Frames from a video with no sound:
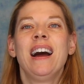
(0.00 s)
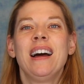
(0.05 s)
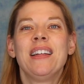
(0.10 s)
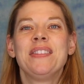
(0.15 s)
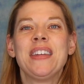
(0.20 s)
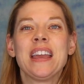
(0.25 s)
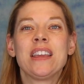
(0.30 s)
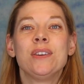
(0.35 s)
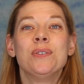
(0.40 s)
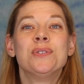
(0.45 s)

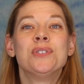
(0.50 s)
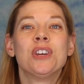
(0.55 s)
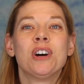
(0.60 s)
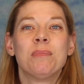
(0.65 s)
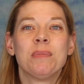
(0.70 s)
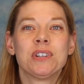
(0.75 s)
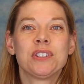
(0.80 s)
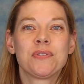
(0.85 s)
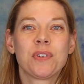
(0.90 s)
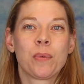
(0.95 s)
Thank you so
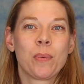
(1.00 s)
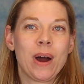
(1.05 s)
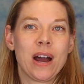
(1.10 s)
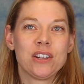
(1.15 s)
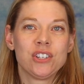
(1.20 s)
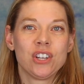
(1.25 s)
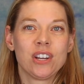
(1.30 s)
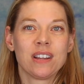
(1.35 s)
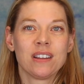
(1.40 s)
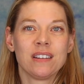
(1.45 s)
much for
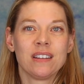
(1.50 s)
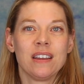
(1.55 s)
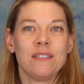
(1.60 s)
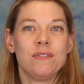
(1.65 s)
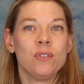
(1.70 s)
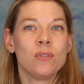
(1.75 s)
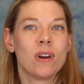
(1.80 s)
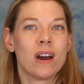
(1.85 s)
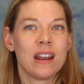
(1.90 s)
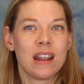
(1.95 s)
watching.
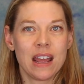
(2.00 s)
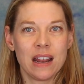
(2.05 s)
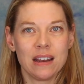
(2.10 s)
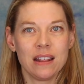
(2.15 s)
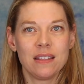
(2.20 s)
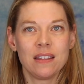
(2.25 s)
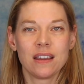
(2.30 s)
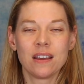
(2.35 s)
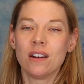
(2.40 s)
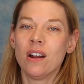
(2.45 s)
If you got
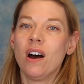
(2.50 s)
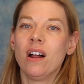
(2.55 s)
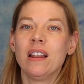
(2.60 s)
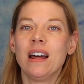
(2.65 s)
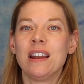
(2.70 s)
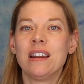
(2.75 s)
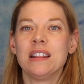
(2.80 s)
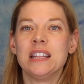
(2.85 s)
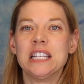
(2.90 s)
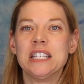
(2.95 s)
anything at all
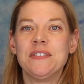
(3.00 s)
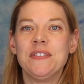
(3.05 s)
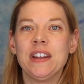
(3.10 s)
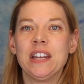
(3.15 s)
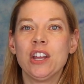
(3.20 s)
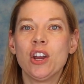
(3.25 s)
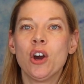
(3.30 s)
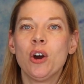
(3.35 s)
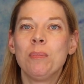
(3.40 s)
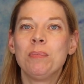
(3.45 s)
out of this
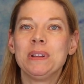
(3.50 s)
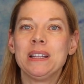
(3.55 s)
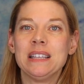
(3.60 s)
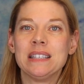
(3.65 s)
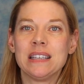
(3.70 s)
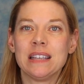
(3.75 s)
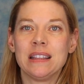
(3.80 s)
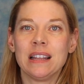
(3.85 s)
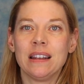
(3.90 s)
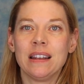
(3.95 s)
video, please hit the